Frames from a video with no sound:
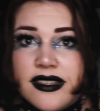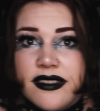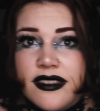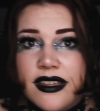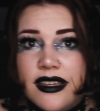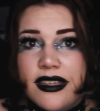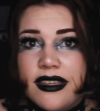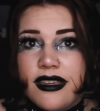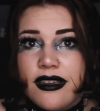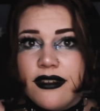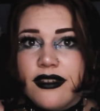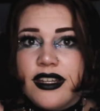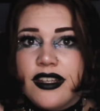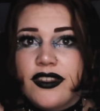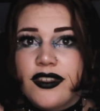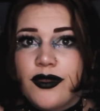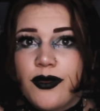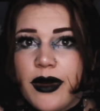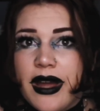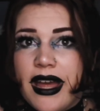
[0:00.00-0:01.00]
is the
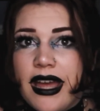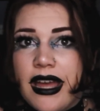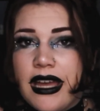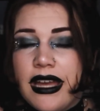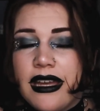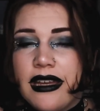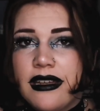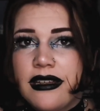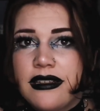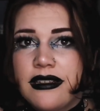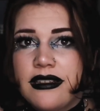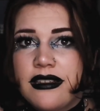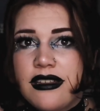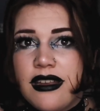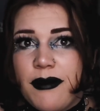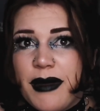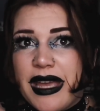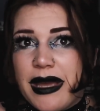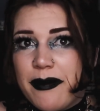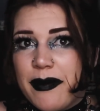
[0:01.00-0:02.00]
cutest way
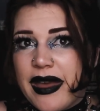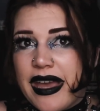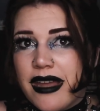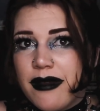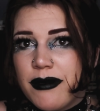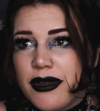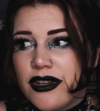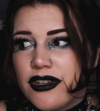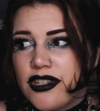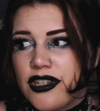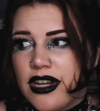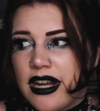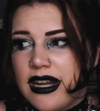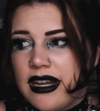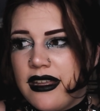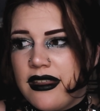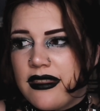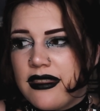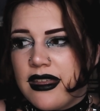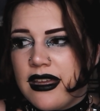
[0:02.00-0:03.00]
to make band merch or
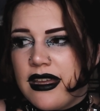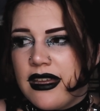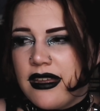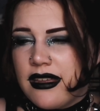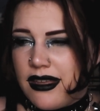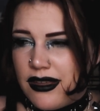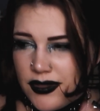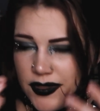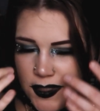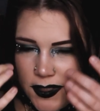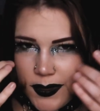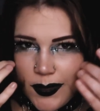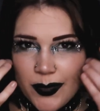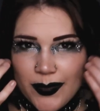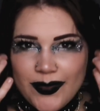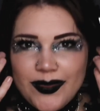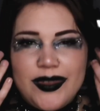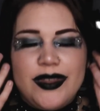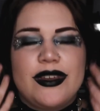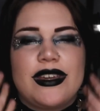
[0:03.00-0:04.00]
anything.
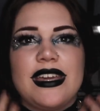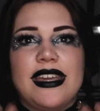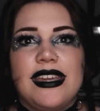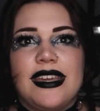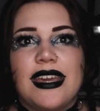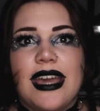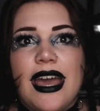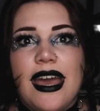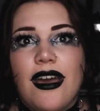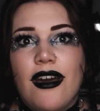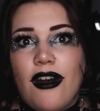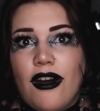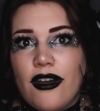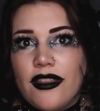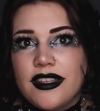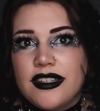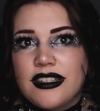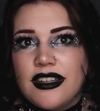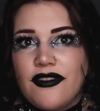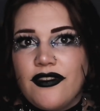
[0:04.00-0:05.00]
You can get
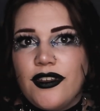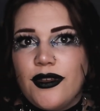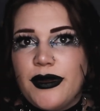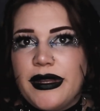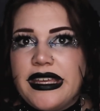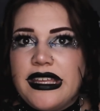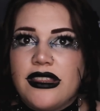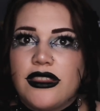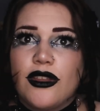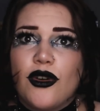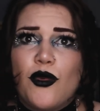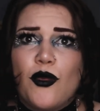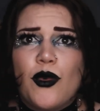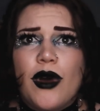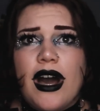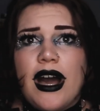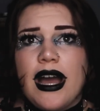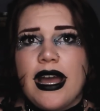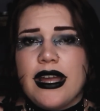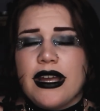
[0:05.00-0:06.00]
all the stuff you need, the
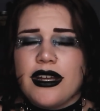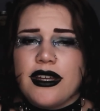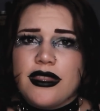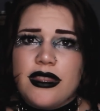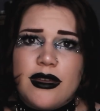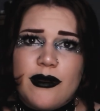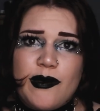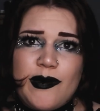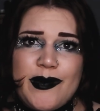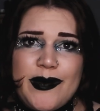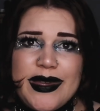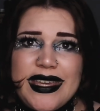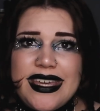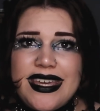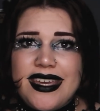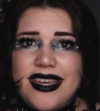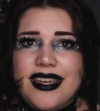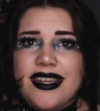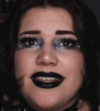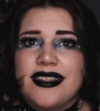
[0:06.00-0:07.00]
wire, the
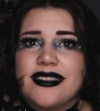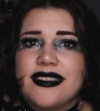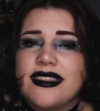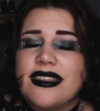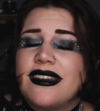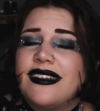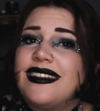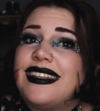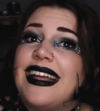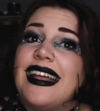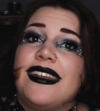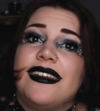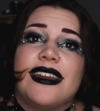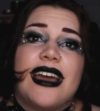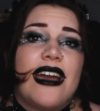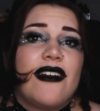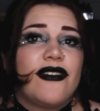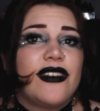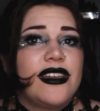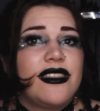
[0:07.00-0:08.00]
beads, and
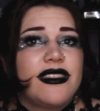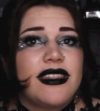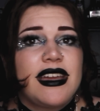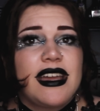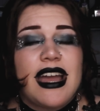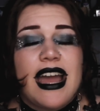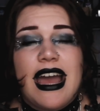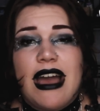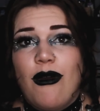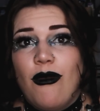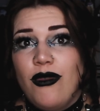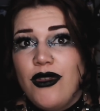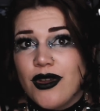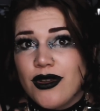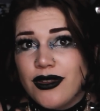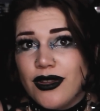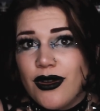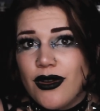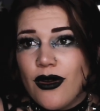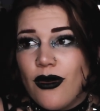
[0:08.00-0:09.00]
everything at
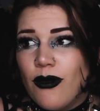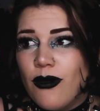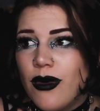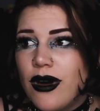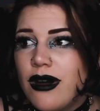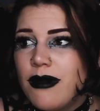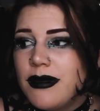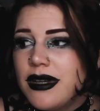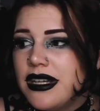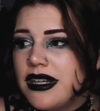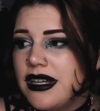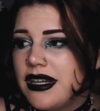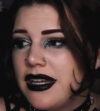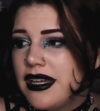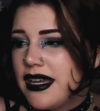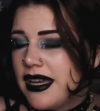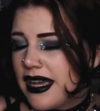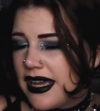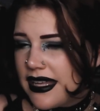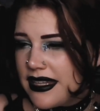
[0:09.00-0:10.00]
your local Walmart.
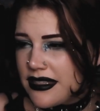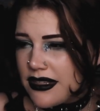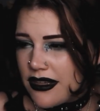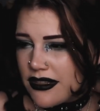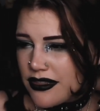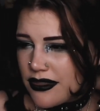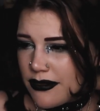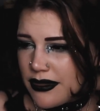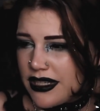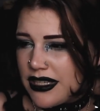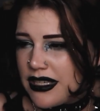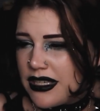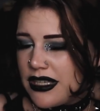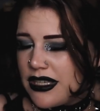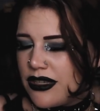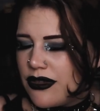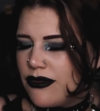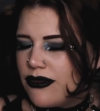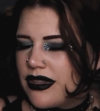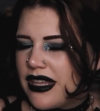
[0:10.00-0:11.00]
And it's also a
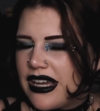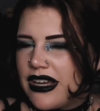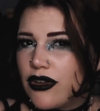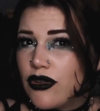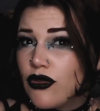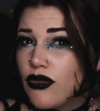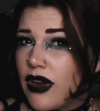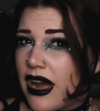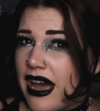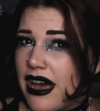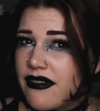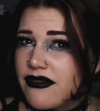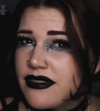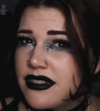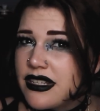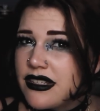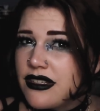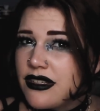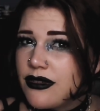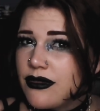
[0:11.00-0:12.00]
cute like
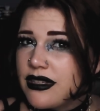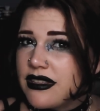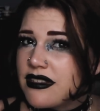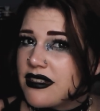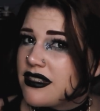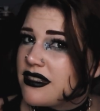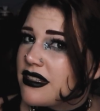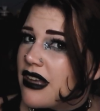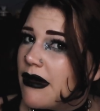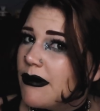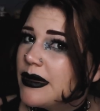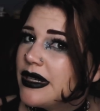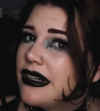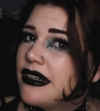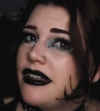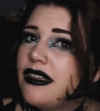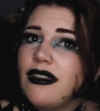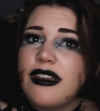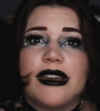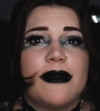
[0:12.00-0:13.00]
craft to do in the
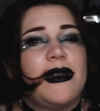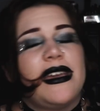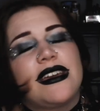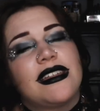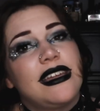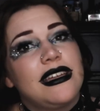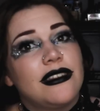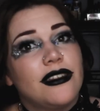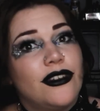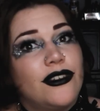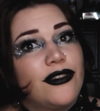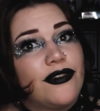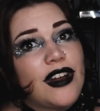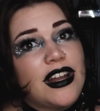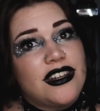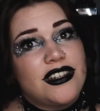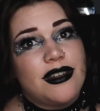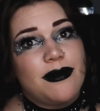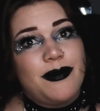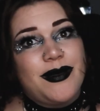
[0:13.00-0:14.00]
summer. You can make like little
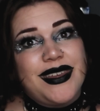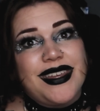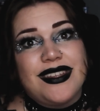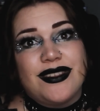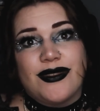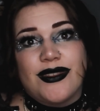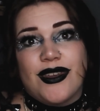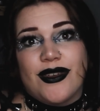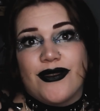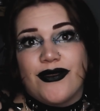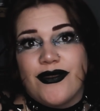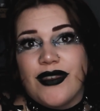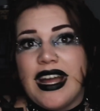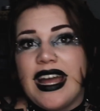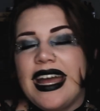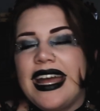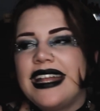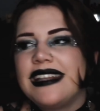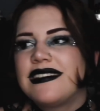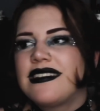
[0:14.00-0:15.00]
friendship beads with your
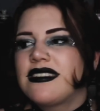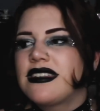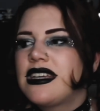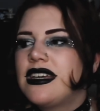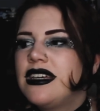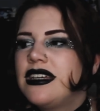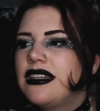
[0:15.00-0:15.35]
friends,